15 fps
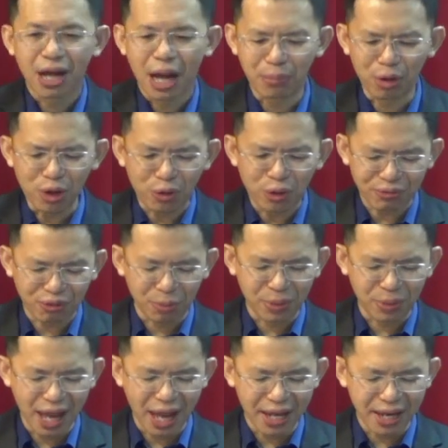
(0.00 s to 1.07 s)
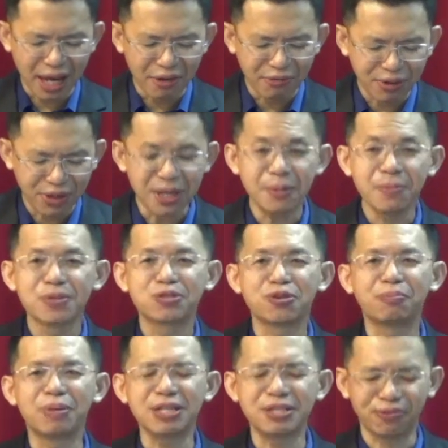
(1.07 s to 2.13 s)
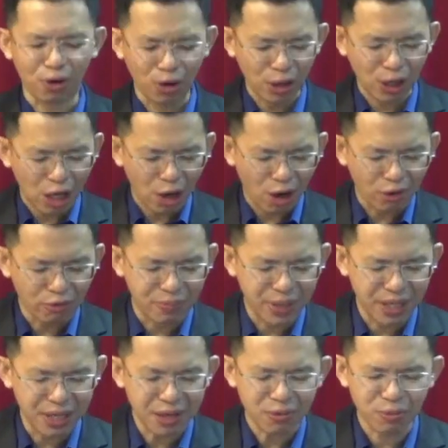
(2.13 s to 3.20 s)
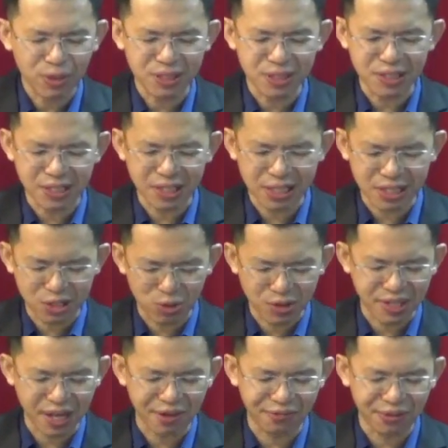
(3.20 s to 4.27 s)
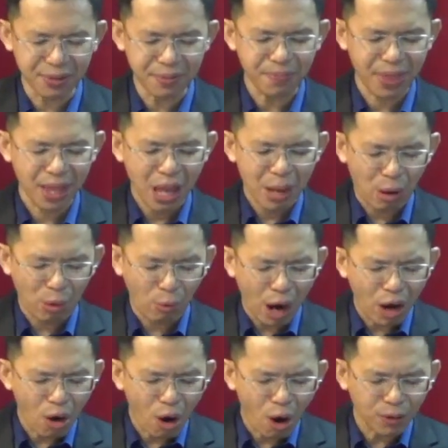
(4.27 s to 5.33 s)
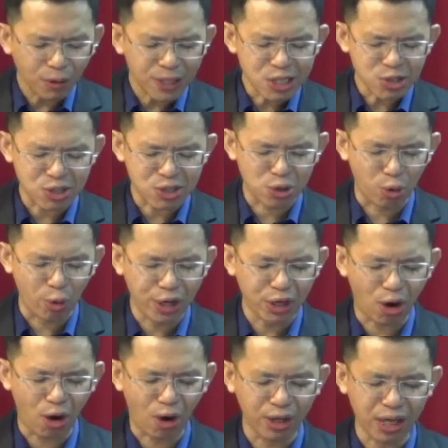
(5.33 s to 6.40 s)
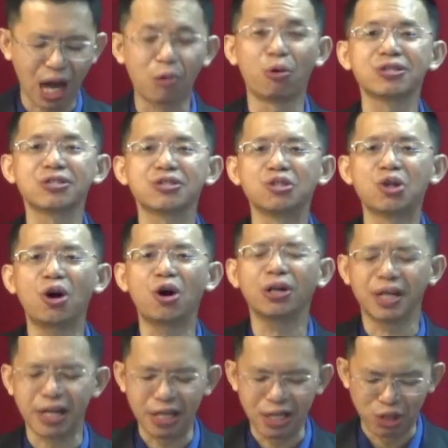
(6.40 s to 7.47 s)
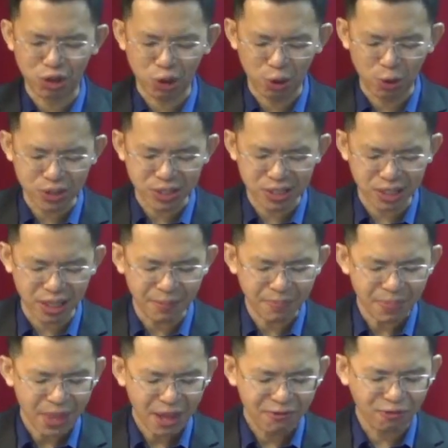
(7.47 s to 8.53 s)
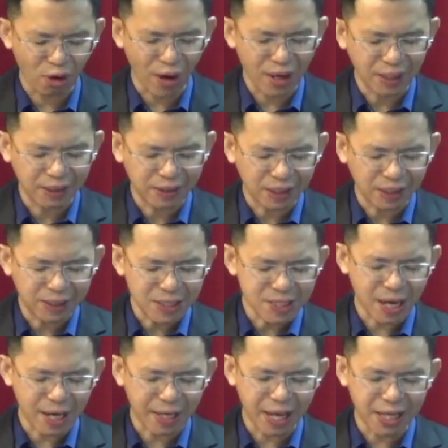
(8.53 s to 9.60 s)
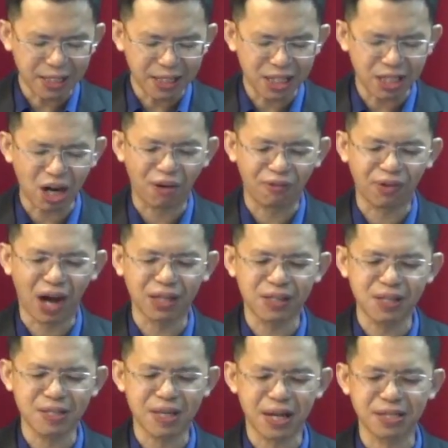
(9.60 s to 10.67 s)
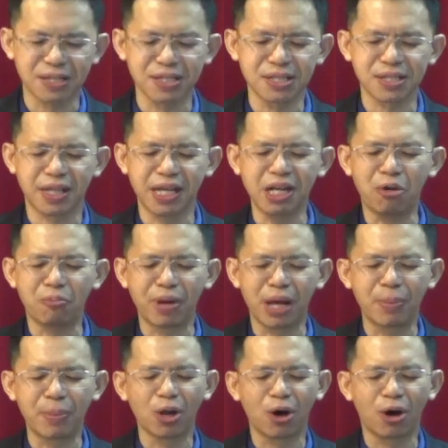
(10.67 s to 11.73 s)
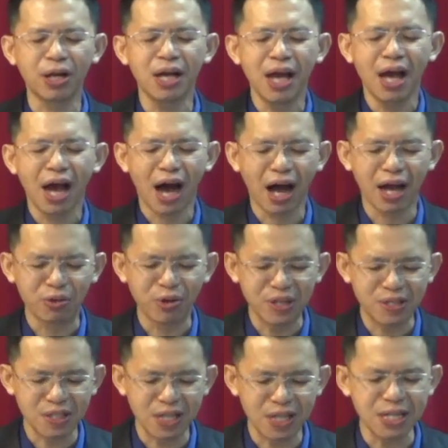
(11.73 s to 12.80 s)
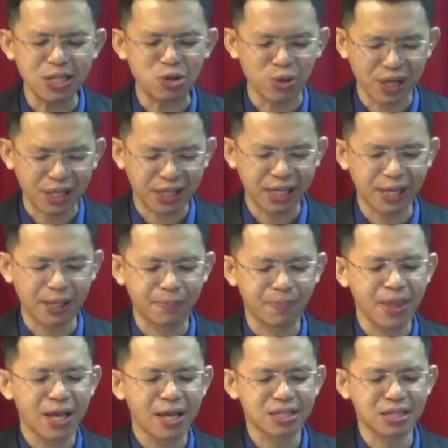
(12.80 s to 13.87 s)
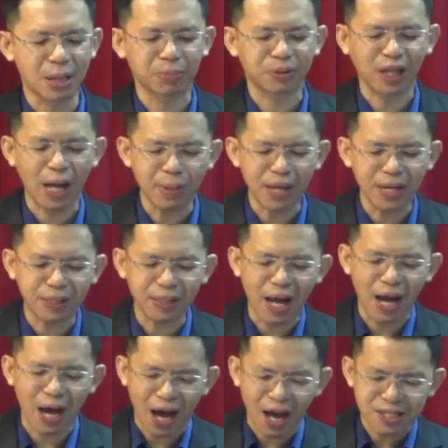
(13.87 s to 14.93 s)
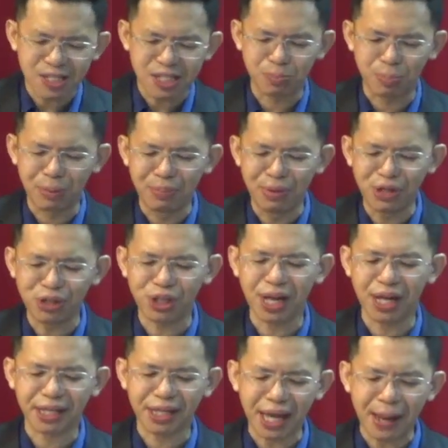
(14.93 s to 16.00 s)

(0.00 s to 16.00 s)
I'm going to read from the NIV, so please follow along with me, verses 6 to 7. But while all this was going on, I was not in Jerusalem, for in the 32nd year of Artaxerxes, king of Babylon, I had returned to the king. Sometime later, I asked his permission and